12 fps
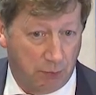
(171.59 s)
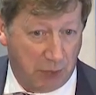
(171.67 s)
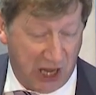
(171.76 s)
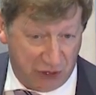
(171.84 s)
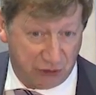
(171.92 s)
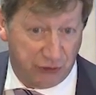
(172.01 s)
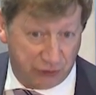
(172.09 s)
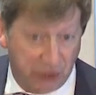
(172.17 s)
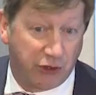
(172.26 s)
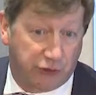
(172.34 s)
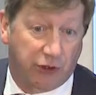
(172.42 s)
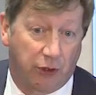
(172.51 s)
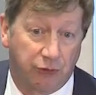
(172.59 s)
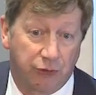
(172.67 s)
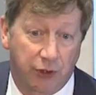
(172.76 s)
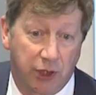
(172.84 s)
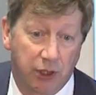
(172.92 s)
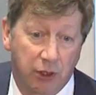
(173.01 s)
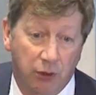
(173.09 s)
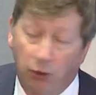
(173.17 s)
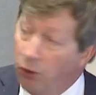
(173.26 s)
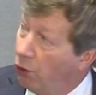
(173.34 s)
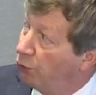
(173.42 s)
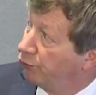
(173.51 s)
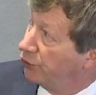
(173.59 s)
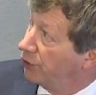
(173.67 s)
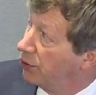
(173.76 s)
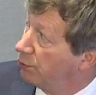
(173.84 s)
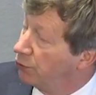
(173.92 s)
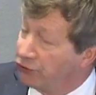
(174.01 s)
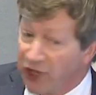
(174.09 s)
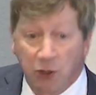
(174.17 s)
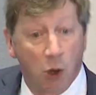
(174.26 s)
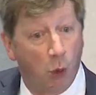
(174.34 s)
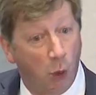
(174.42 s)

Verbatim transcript: patients in this country often present.